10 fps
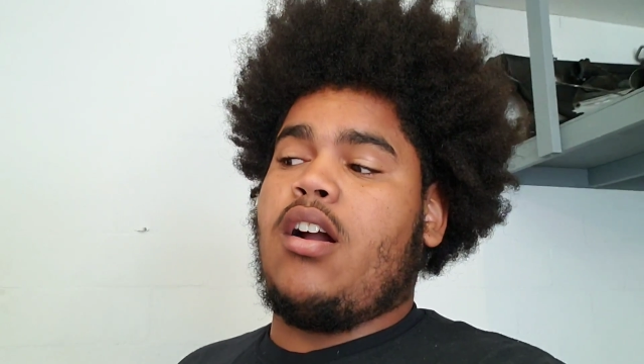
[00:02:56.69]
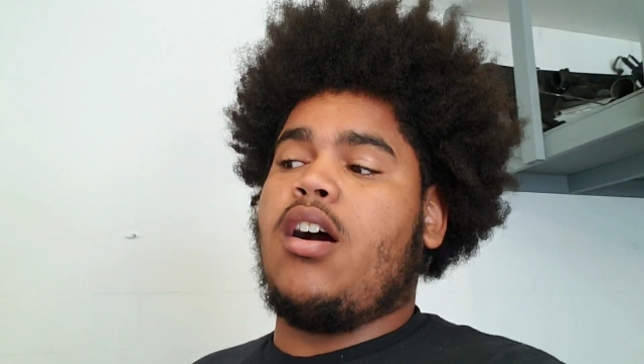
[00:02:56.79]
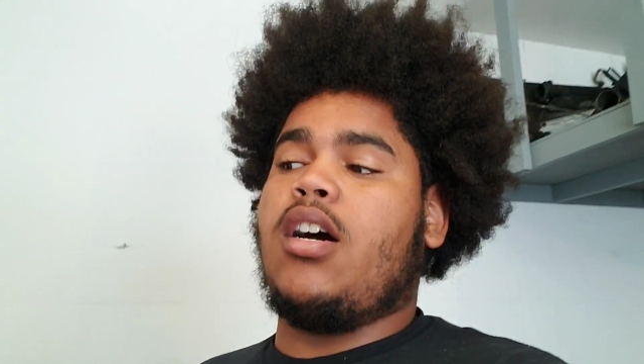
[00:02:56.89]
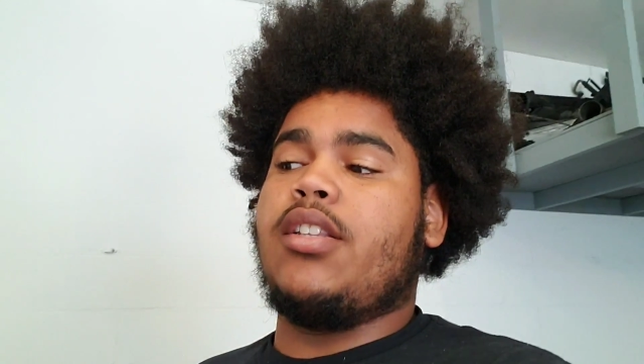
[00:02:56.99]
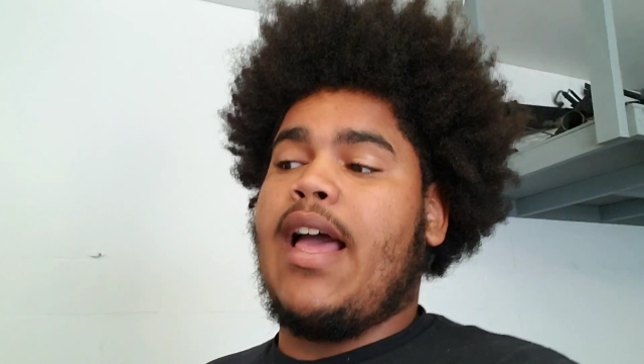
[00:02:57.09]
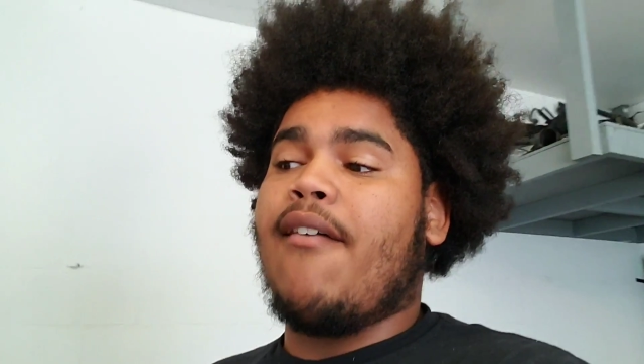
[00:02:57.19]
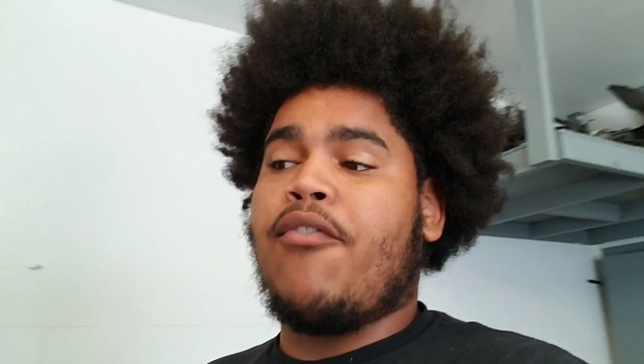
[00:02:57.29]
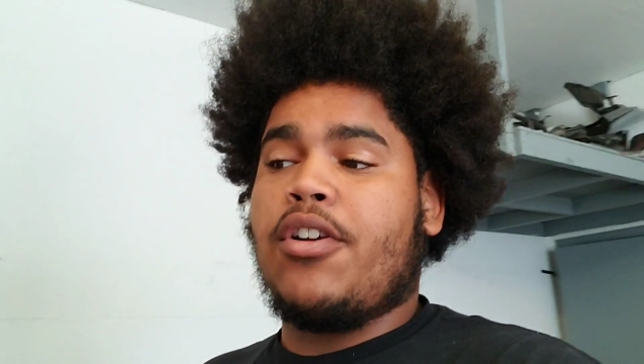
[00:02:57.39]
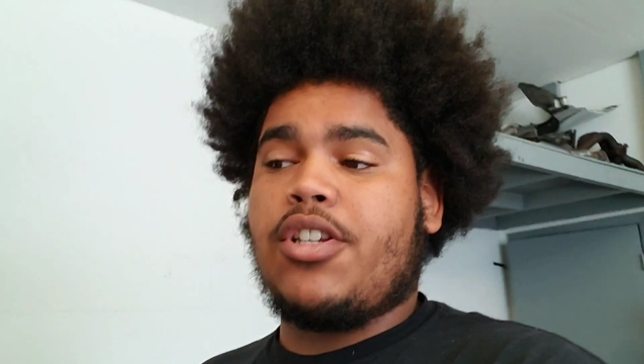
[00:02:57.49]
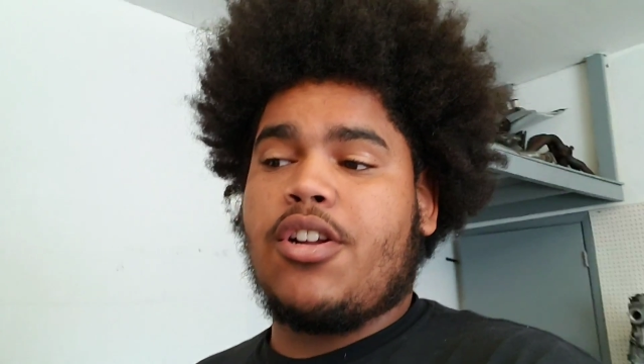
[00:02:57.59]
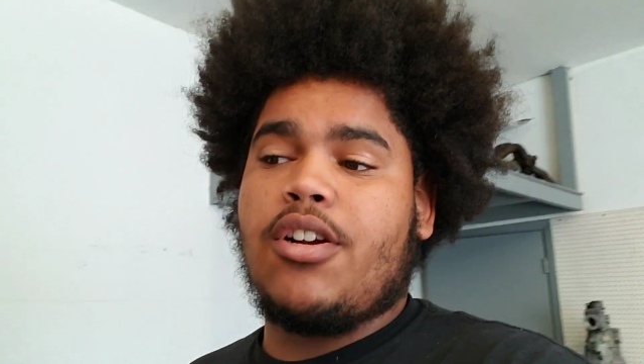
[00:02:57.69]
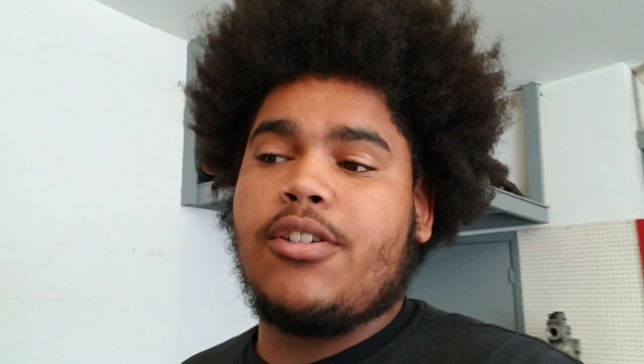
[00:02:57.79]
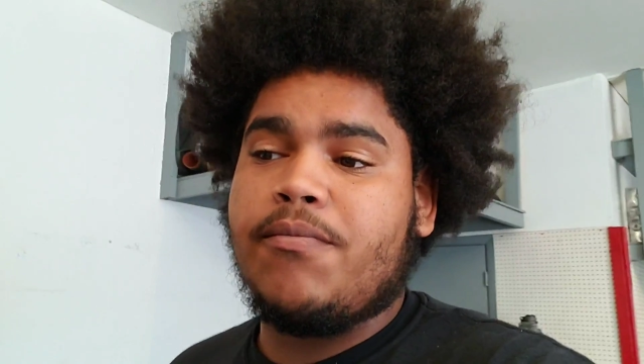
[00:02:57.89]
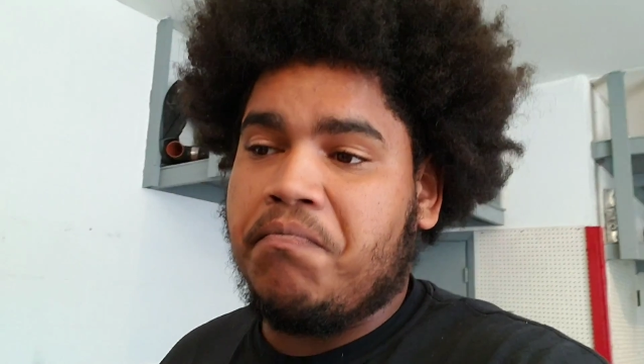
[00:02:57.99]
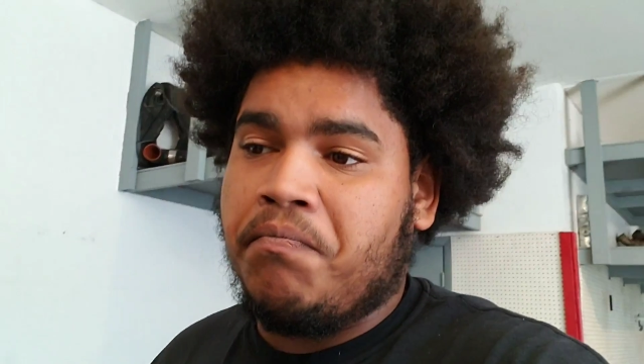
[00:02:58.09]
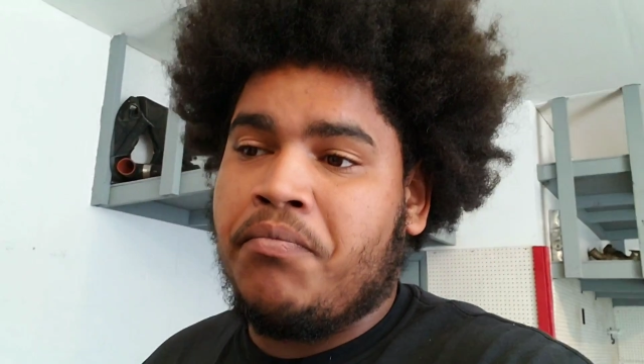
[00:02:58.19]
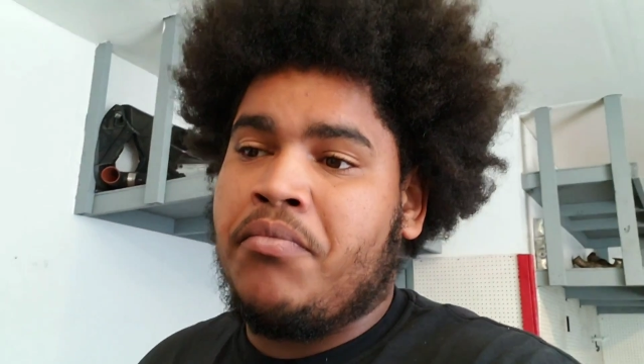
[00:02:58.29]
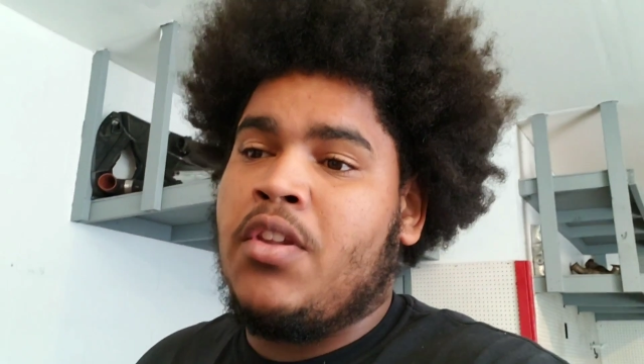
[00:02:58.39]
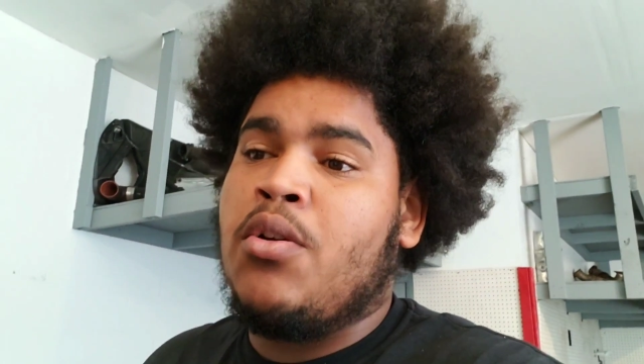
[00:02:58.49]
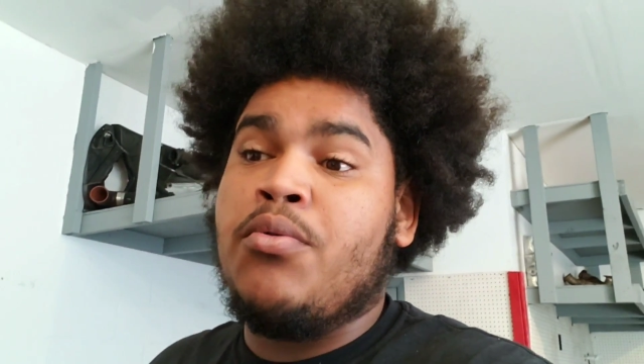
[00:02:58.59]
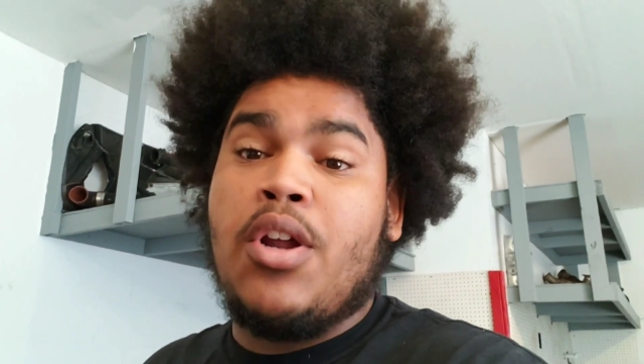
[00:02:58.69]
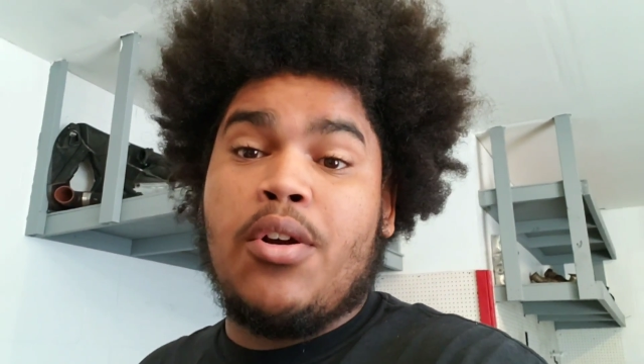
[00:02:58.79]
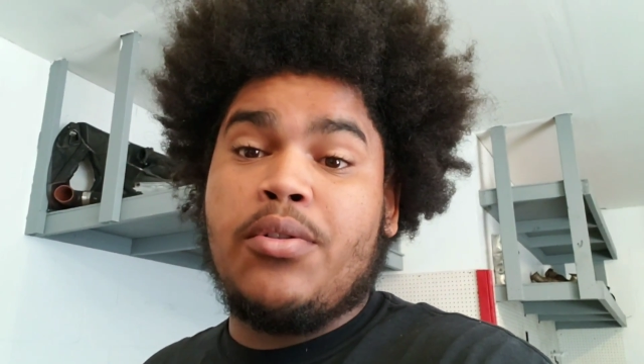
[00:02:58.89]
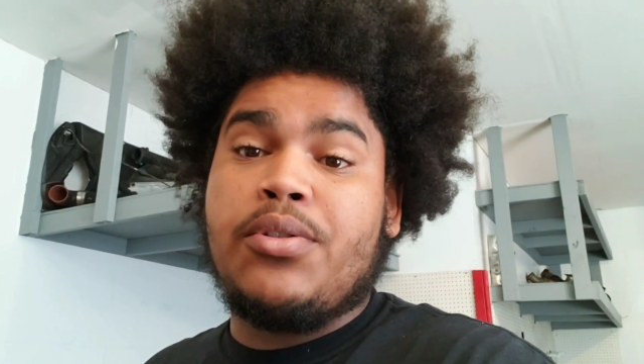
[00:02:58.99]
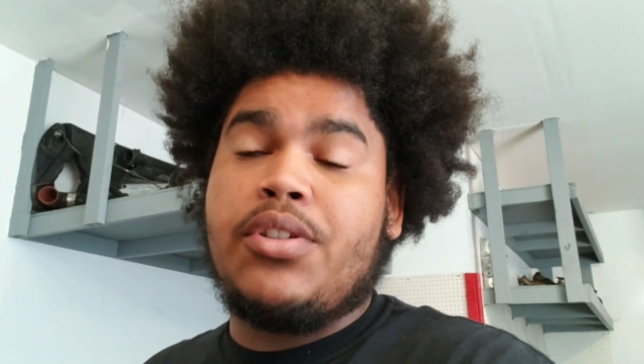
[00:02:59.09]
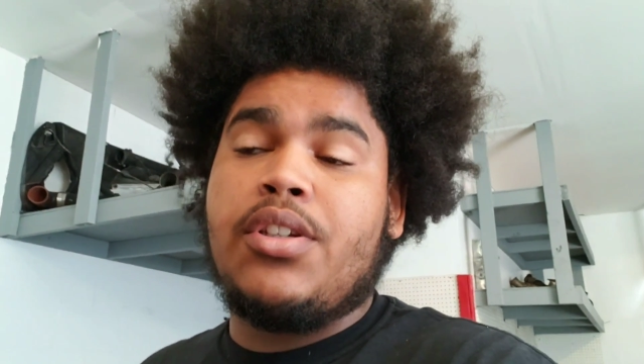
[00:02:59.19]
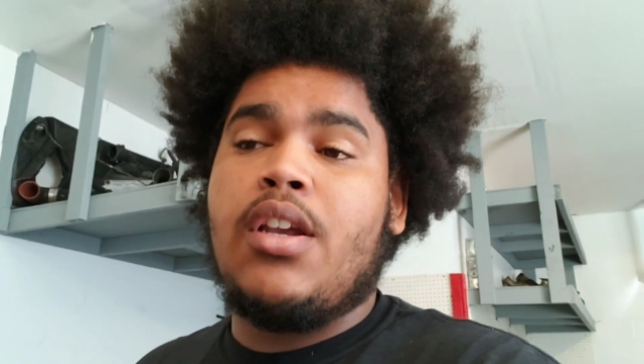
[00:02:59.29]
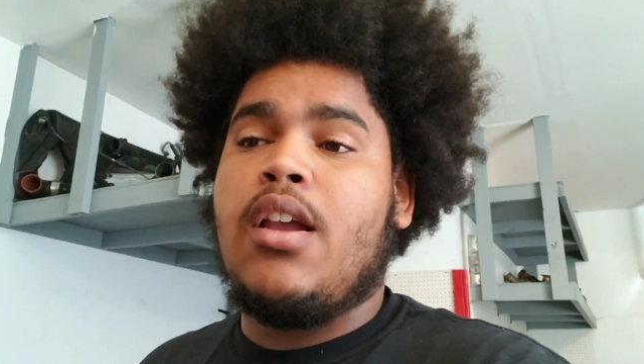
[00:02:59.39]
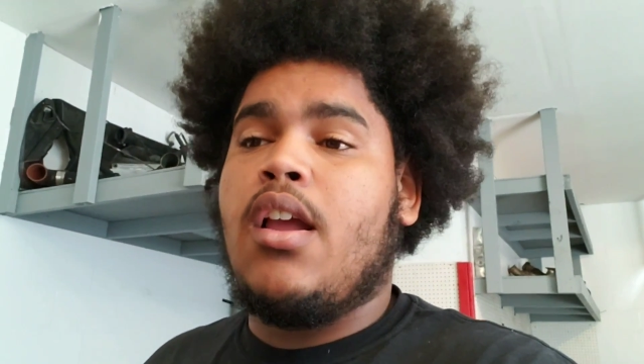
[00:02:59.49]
on that first start. Who knows?